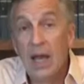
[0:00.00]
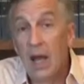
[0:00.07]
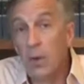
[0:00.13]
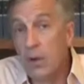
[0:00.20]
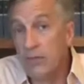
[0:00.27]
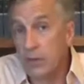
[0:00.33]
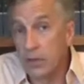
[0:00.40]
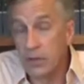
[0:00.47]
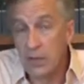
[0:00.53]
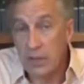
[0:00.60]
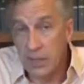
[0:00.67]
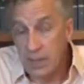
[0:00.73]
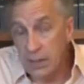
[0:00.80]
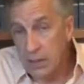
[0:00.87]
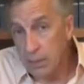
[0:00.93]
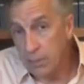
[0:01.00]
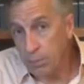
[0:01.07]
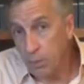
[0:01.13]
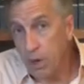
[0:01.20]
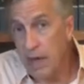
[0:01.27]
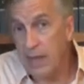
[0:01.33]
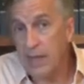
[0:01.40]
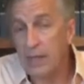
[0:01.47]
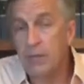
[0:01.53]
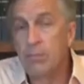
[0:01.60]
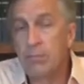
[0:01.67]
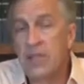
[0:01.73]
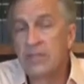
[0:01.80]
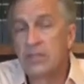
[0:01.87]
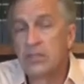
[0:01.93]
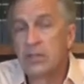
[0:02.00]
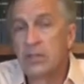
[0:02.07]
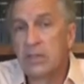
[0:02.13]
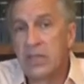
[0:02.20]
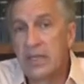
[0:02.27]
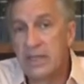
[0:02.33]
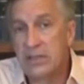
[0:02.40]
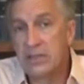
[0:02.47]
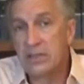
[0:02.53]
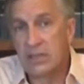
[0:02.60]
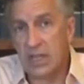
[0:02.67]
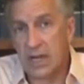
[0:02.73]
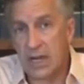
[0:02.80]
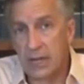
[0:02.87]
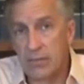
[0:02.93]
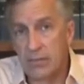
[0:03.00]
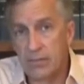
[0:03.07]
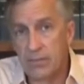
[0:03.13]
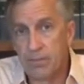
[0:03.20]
However, pride makes us look inside,